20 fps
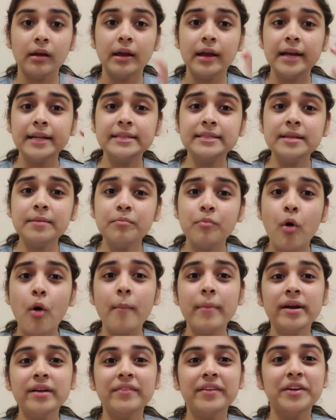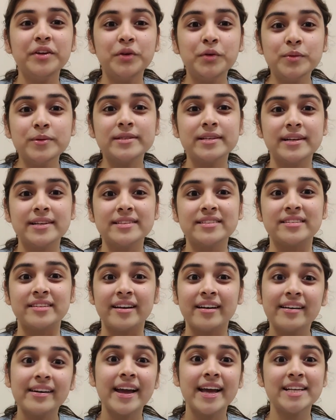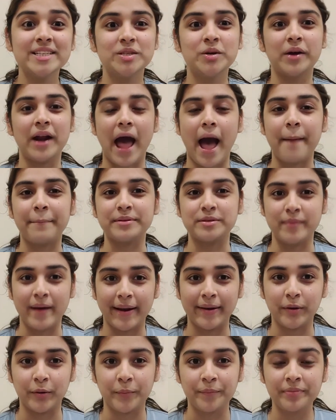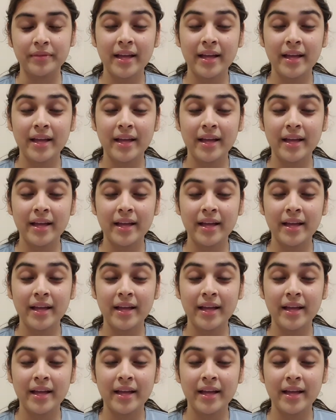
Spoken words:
It's the moment when users realize your app's value,